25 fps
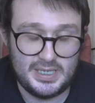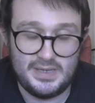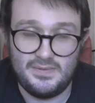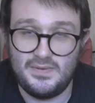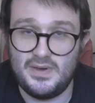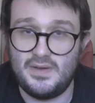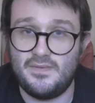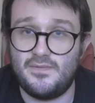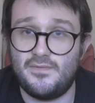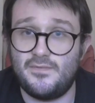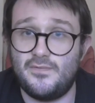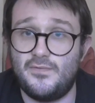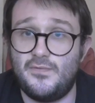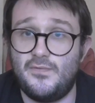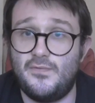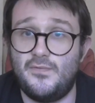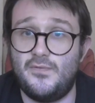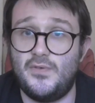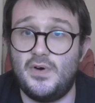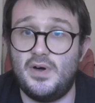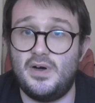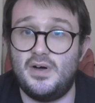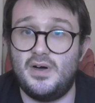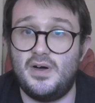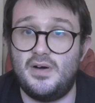to give it
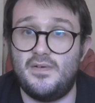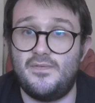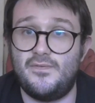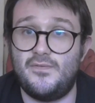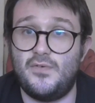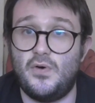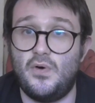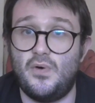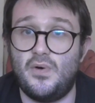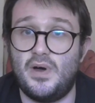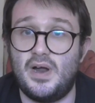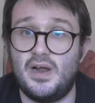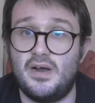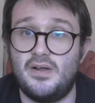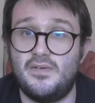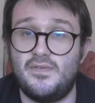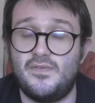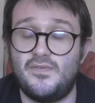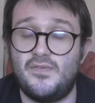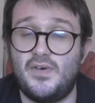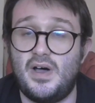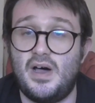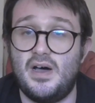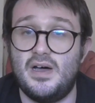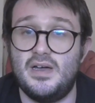a 4 out of
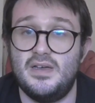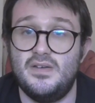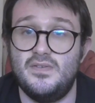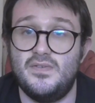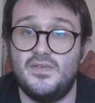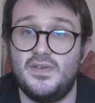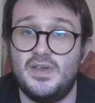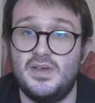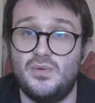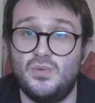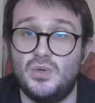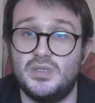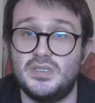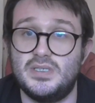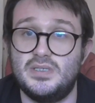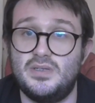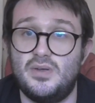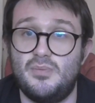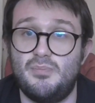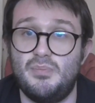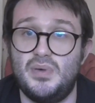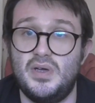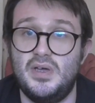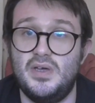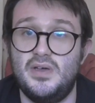5. It wasn't
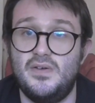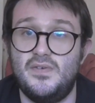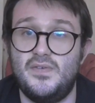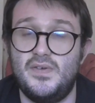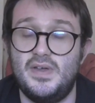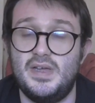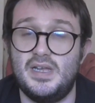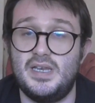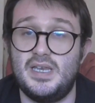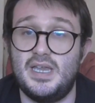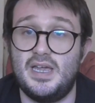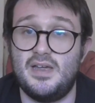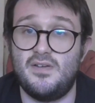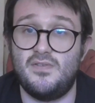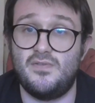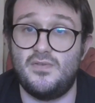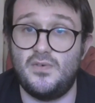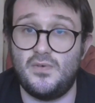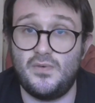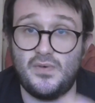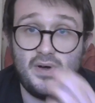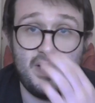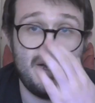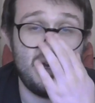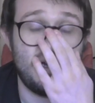a perfect death
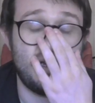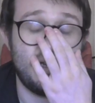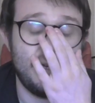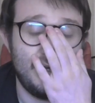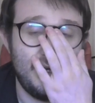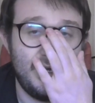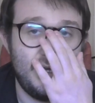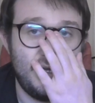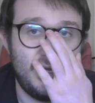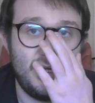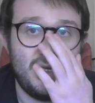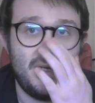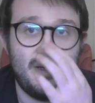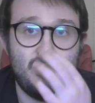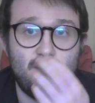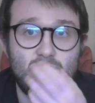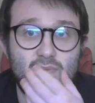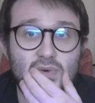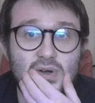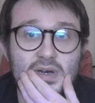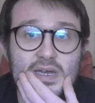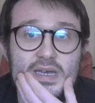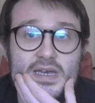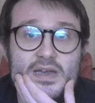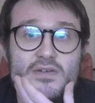for Rick,
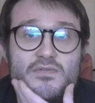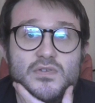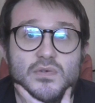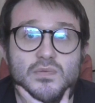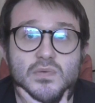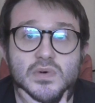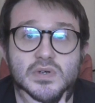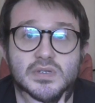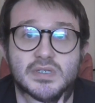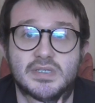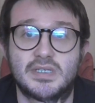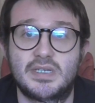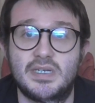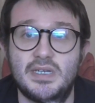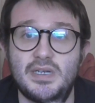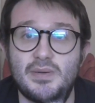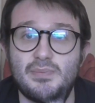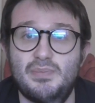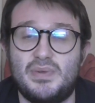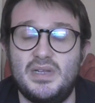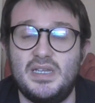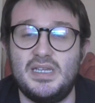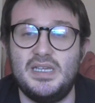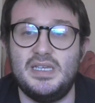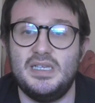but it never was going to
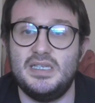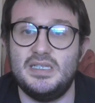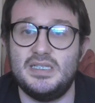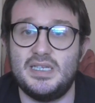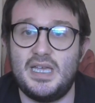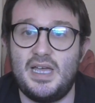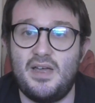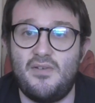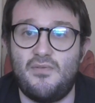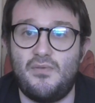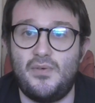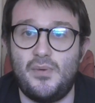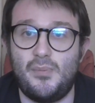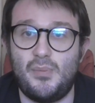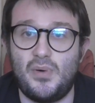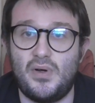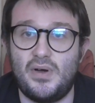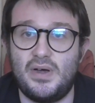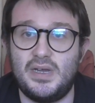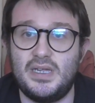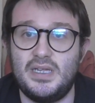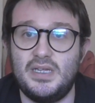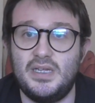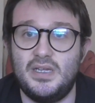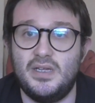please
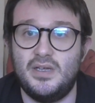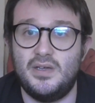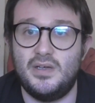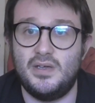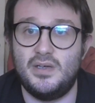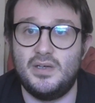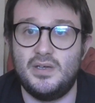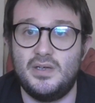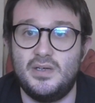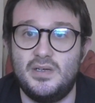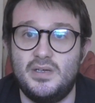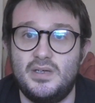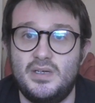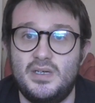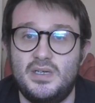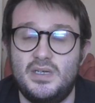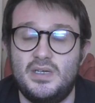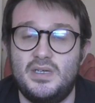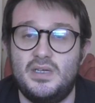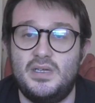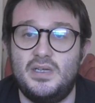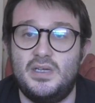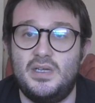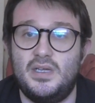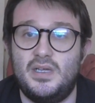everybody.
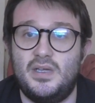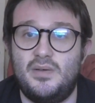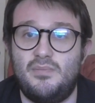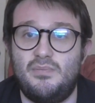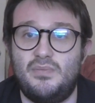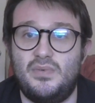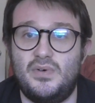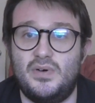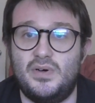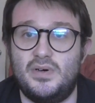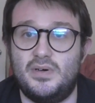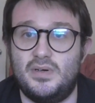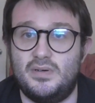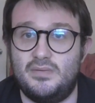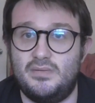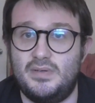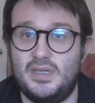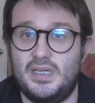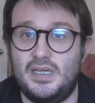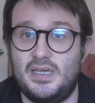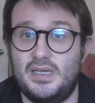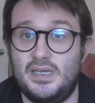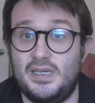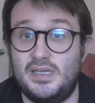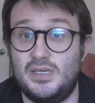But
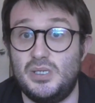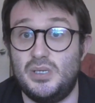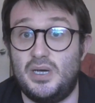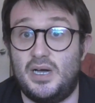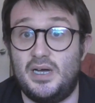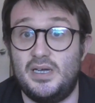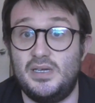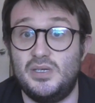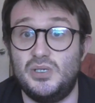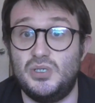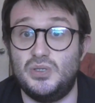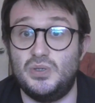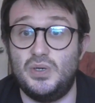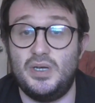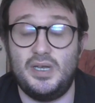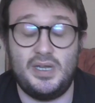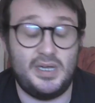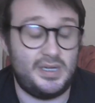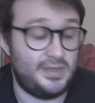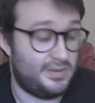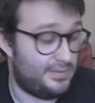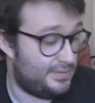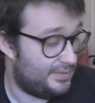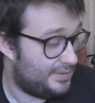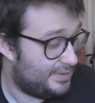I enjoyed
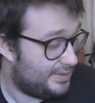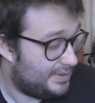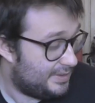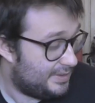it.